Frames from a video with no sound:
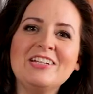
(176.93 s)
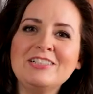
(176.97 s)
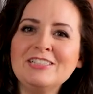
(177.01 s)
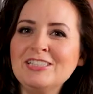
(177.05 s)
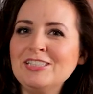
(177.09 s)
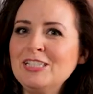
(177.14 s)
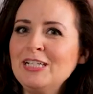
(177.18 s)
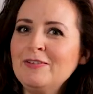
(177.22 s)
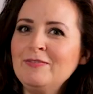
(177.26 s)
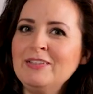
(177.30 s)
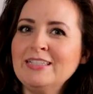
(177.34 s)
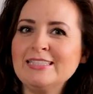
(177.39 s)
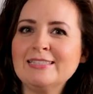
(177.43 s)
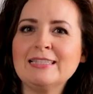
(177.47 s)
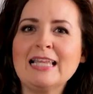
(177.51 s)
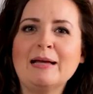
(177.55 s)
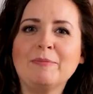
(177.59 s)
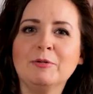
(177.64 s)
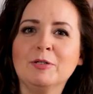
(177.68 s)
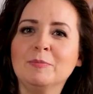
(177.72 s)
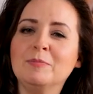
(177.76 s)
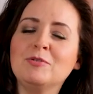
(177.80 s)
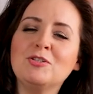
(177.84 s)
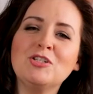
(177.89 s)
can serve this
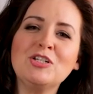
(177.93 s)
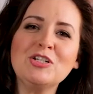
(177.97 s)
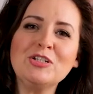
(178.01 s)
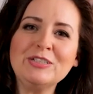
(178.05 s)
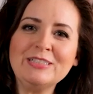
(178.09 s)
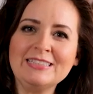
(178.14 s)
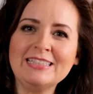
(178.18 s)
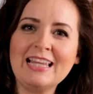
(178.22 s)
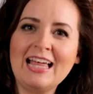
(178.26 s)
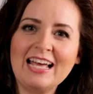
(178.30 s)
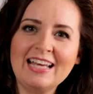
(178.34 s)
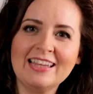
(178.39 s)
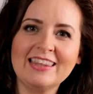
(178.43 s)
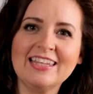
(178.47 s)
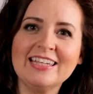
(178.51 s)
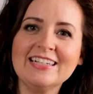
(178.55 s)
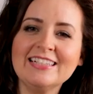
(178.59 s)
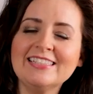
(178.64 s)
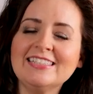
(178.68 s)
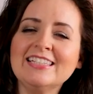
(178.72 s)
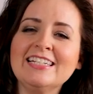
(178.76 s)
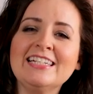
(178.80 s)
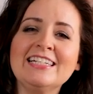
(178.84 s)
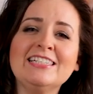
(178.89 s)
lamb up just like
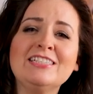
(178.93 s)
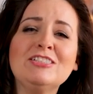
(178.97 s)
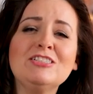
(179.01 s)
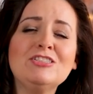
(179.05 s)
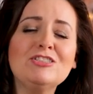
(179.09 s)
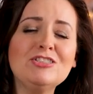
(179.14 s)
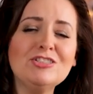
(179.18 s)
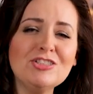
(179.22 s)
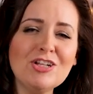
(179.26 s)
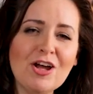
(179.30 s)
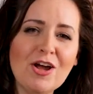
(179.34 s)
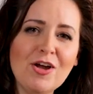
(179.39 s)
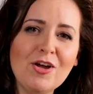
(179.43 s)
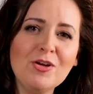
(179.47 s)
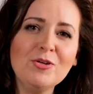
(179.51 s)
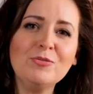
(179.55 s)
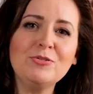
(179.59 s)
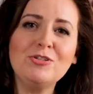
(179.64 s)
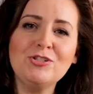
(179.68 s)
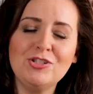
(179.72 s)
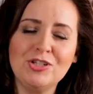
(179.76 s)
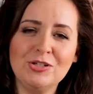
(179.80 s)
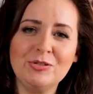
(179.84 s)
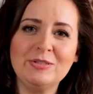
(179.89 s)
this. It is so
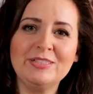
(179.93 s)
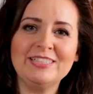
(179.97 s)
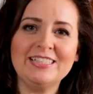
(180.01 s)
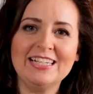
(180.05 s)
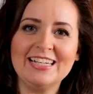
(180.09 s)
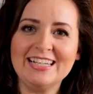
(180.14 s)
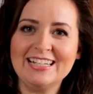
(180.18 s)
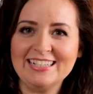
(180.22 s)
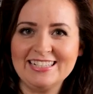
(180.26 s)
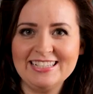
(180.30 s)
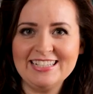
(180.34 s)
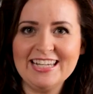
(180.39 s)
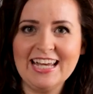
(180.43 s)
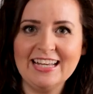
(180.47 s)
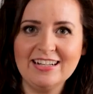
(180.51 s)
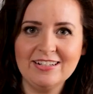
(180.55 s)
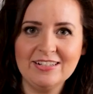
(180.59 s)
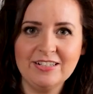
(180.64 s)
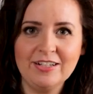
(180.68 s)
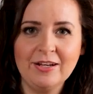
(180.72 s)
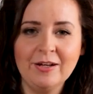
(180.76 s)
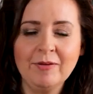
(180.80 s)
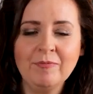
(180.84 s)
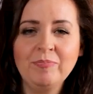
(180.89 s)
juicy and
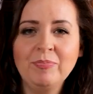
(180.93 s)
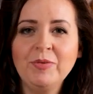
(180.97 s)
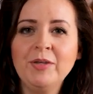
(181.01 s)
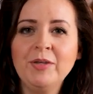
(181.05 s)
tender.